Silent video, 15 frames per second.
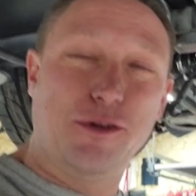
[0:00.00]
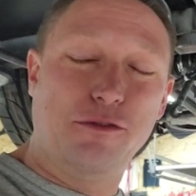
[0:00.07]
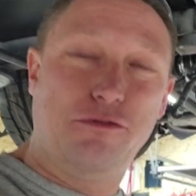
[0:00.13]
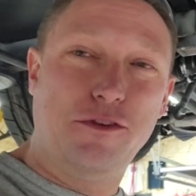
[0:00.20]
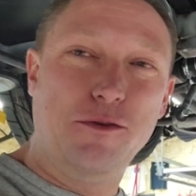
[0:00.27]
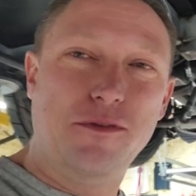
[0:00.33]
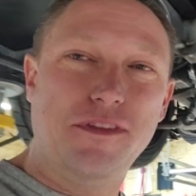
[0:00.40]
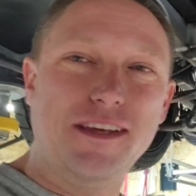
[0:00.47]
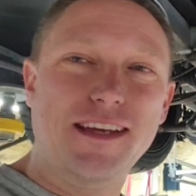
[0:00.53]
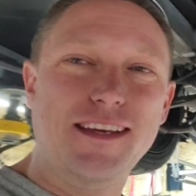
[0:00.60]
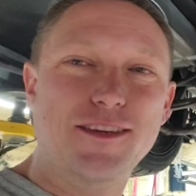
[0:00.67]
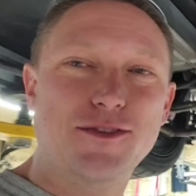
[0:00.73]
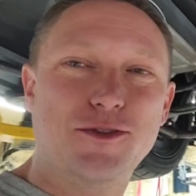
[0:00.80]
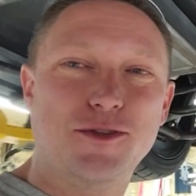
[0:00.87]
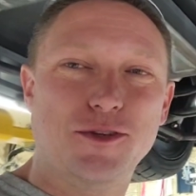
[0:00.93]
learned a few
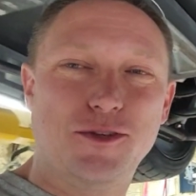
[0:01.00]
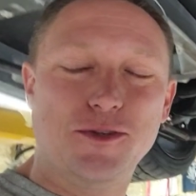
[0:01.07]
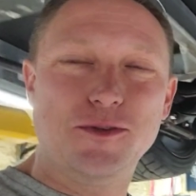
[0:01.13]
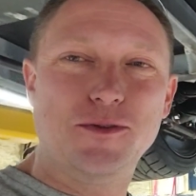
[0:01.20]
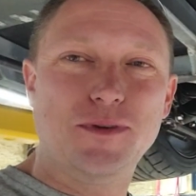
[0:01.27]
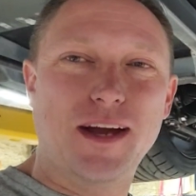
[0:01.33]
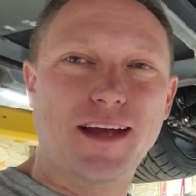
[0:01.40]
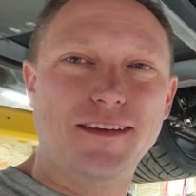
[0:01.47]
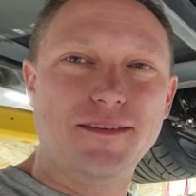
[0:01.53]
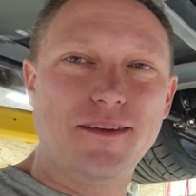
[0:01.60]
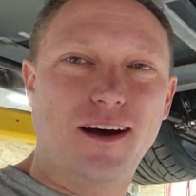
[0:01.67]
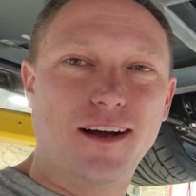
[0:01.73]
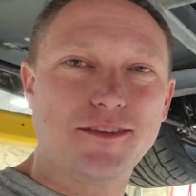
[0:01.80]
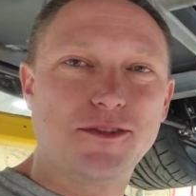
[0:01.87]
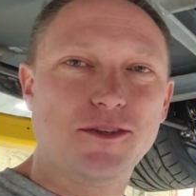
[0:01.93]
things to do
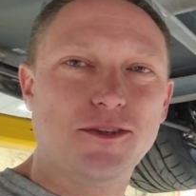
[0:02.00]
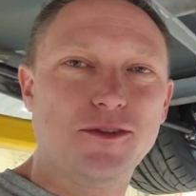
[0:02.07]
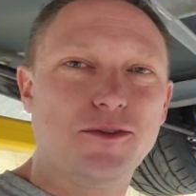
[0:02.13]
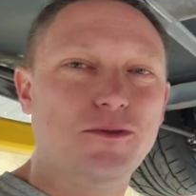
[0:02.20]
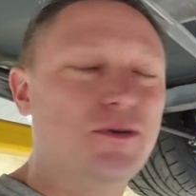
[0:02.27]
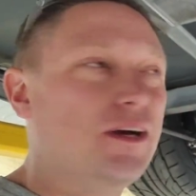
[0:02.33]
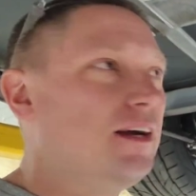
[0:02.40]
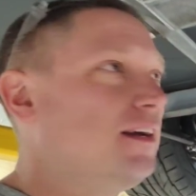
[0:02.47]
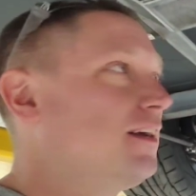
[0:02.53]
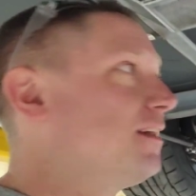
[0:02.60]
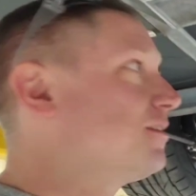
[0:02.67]
and not to do,